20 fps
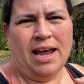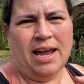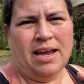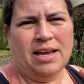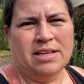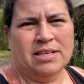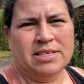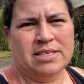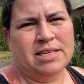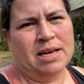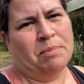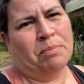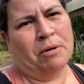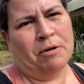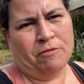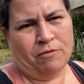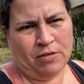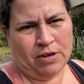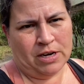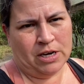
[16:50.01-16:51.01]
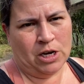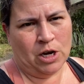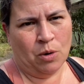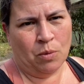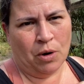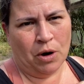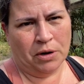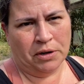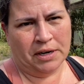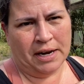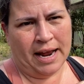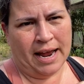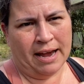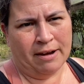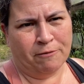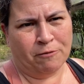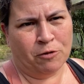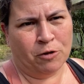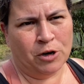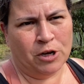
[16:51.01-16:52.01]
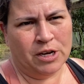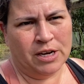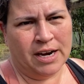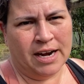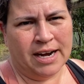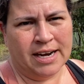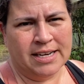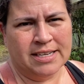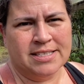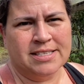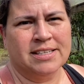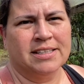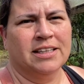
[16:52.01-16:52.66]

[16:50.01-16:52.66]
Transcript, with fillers: a separate video on that for you guys,